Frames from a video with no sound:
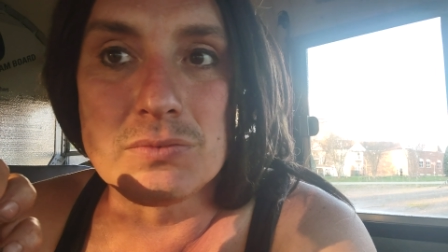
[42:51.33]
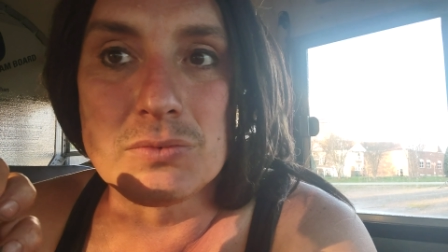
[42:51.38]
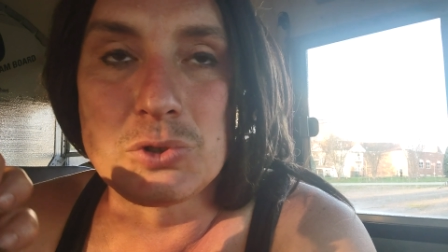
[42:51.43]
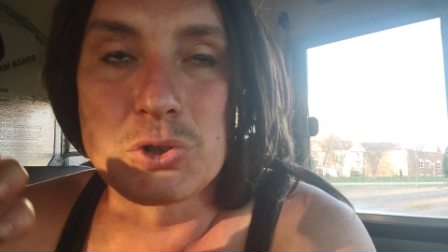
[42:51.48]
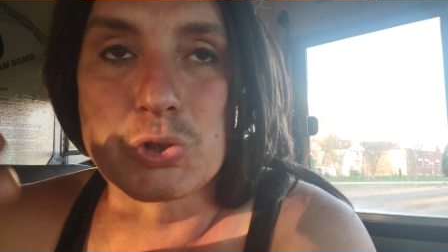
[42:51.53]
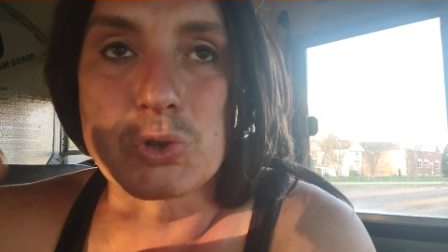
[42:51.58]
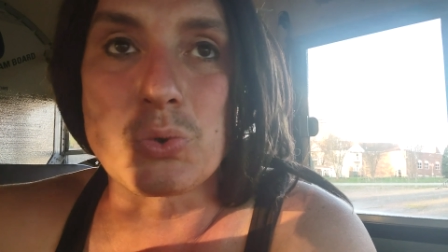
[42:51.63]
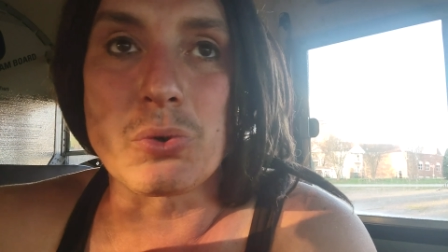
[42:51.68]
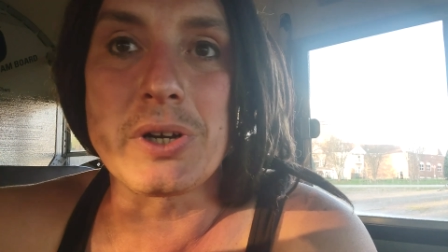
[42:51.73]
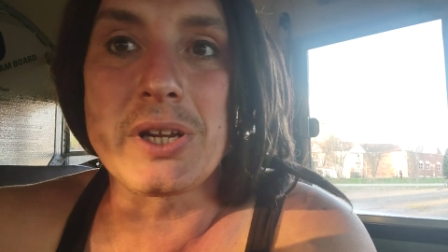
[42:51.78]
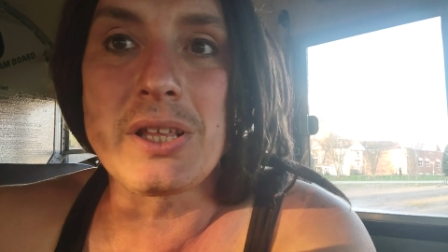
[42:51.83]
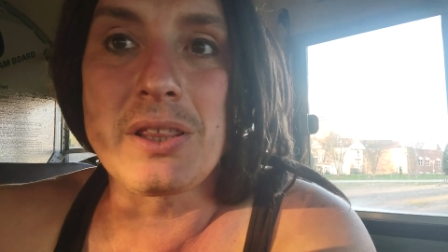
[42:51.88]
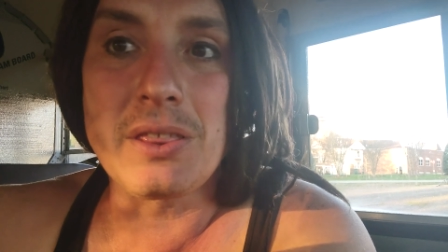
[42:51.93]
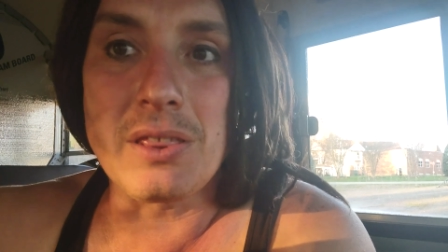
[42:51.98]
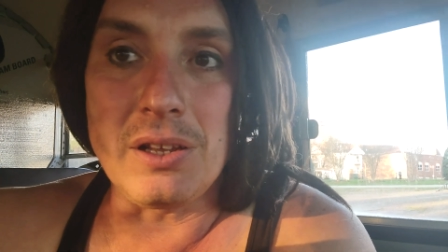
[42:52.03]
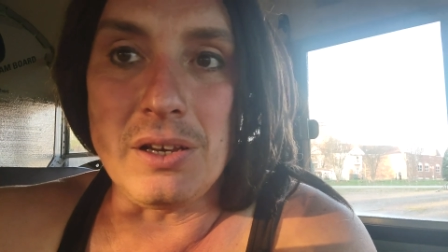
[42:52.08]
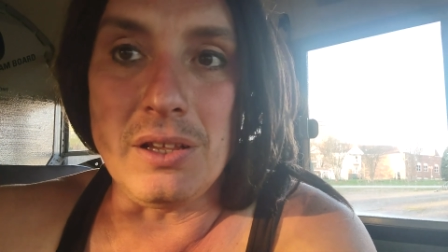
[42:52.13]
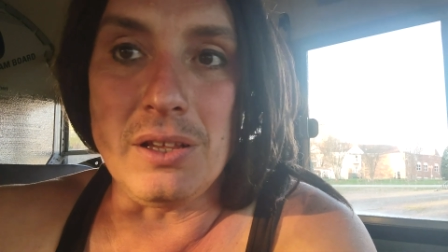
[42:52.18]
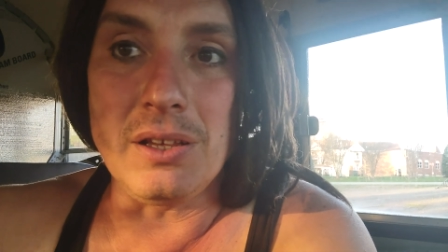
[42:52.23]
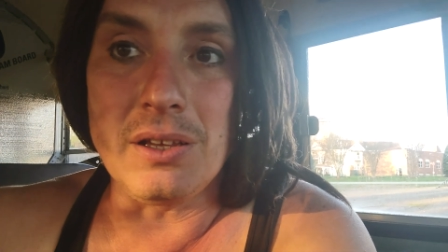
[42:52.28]

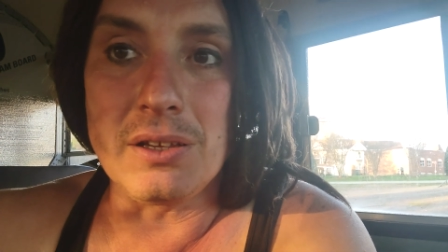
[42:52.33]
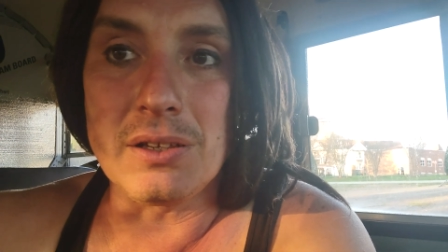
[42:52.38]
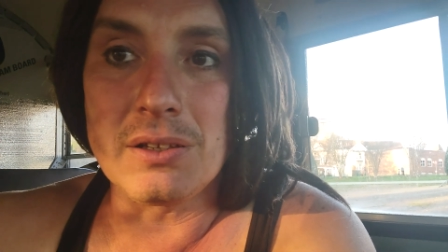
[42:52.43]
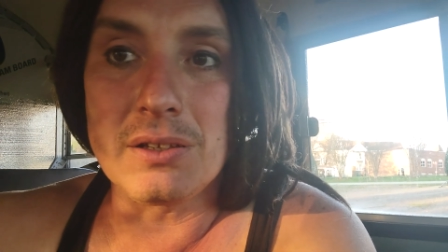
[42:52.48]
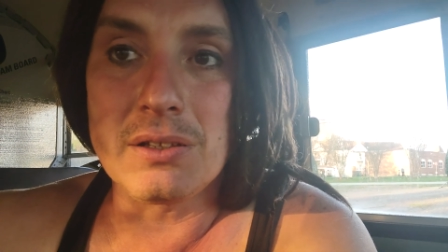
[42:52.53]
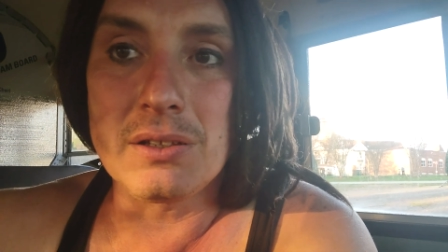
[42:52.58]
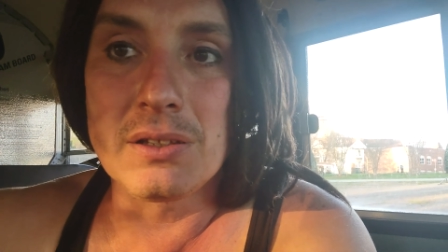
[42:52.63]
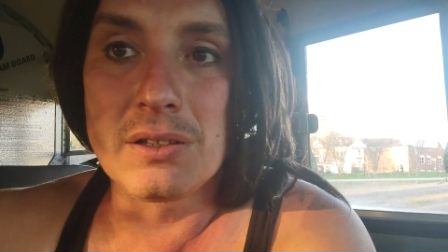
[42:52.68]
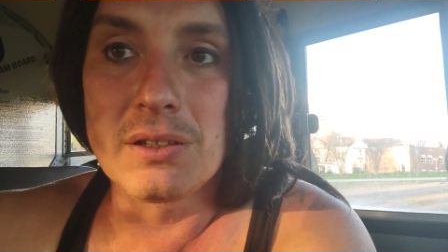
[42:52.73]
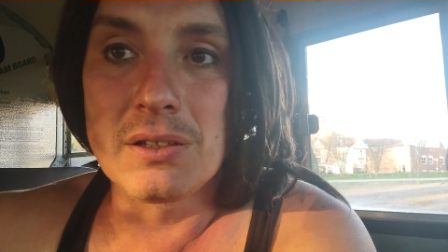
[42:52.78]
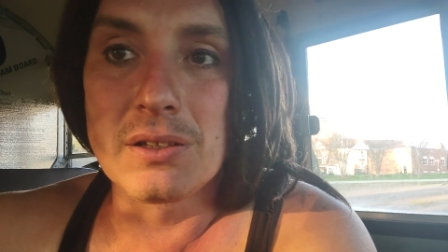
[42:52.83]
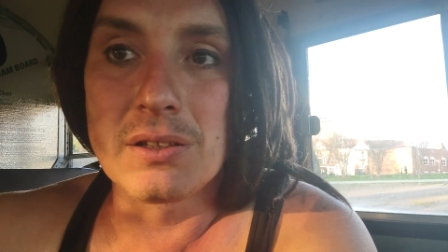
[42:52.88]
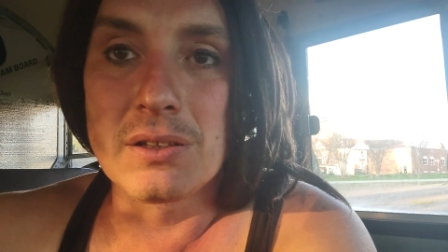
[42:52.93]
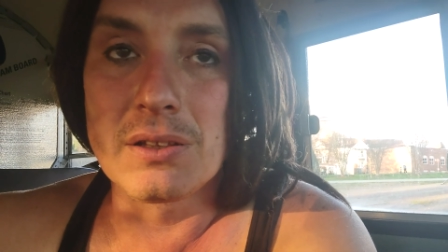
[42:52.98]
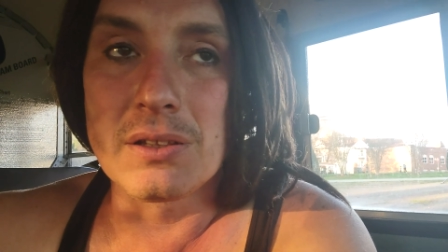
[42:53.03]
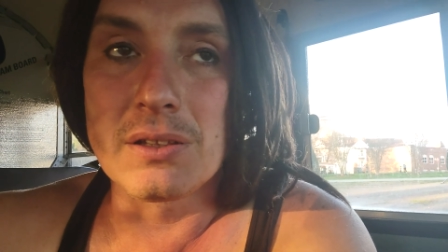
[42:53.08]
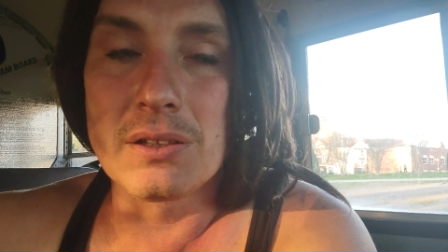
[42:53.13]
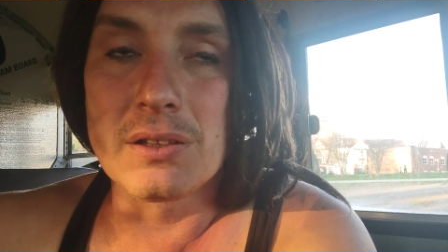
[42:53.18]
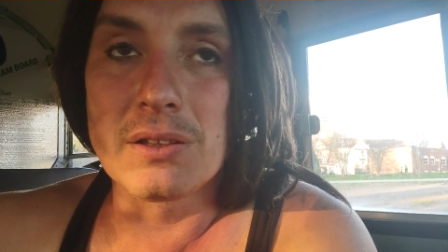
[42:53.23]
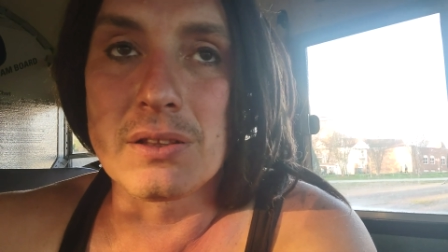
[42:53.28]
strengthening
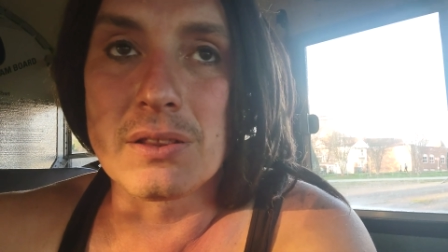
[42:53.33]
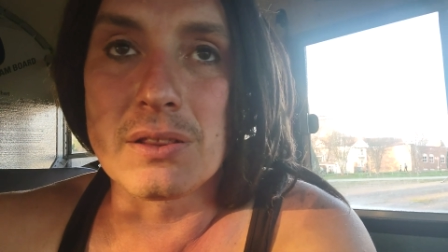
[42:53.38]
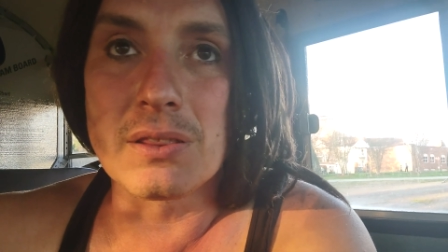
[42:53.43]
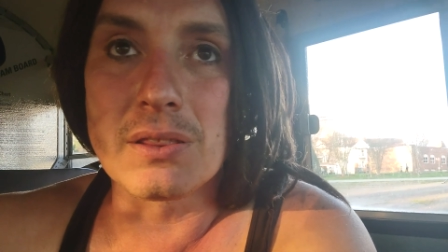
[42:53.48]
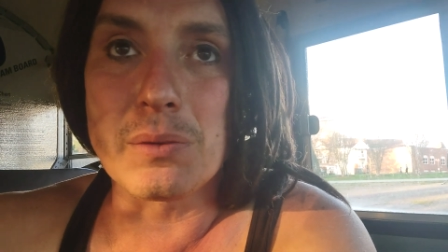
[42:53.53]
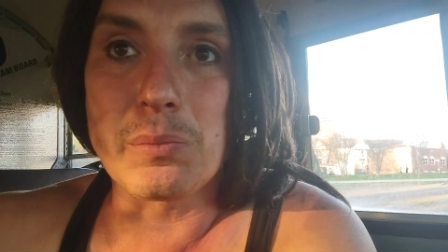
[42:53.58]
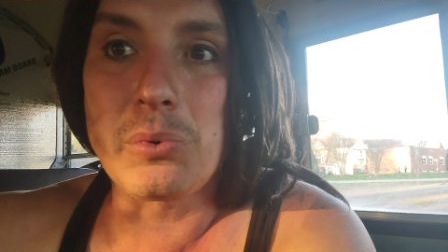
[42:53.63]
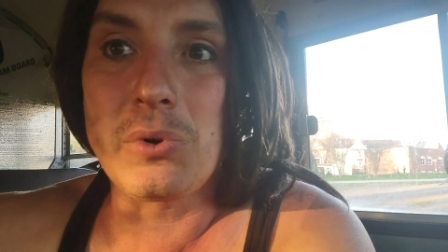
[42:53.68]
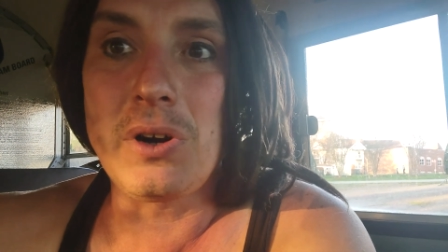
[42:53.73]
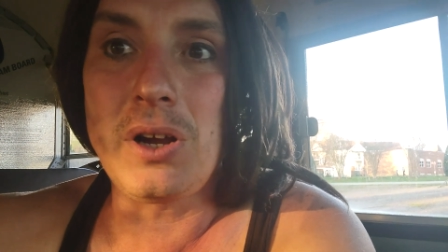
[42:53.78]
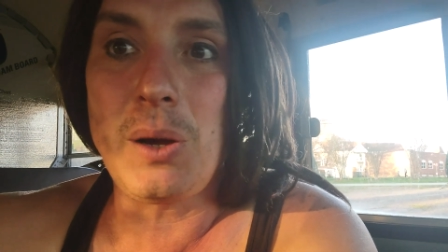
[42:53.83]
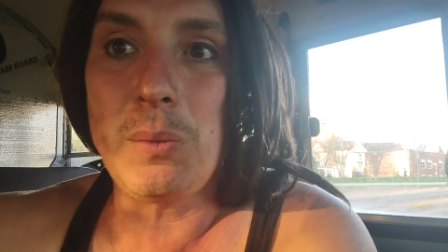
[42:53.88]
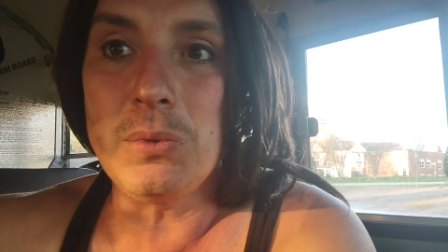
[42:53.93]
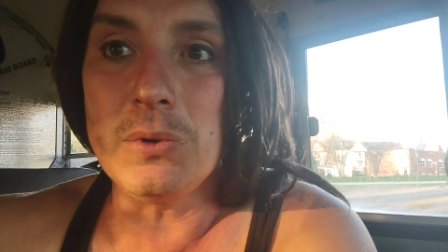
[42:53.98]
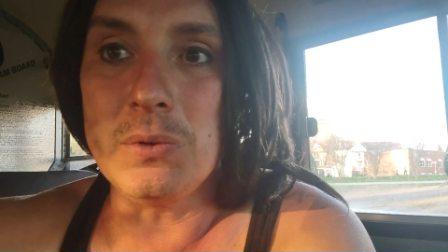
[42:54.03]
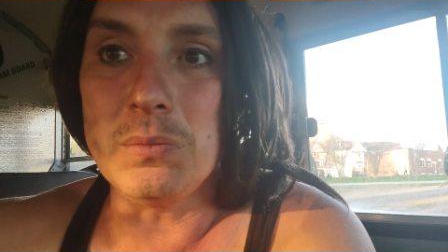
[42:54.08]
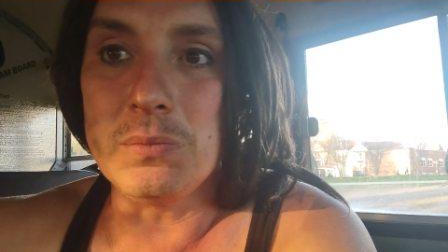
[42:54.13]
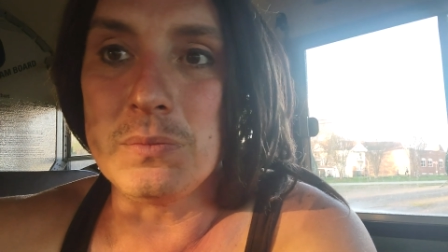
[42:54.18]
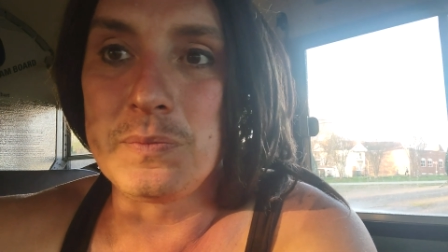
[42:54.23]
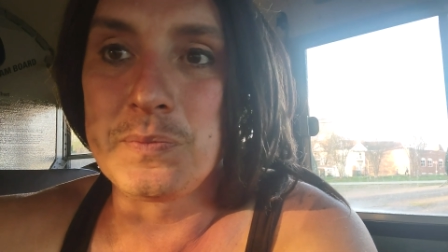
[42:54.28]
the
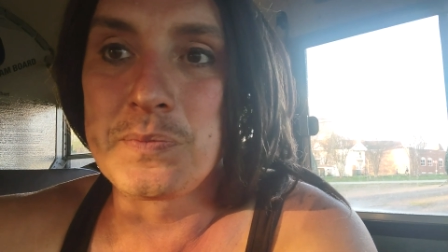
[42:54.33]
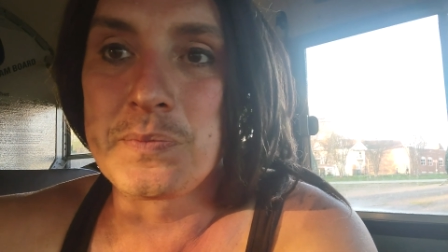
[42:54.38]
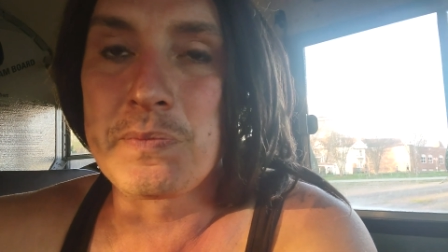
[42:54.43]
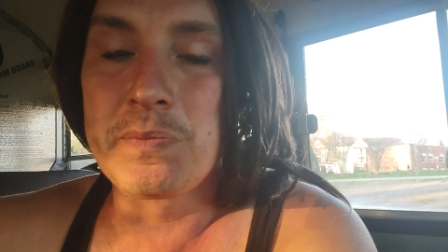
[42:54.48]
problem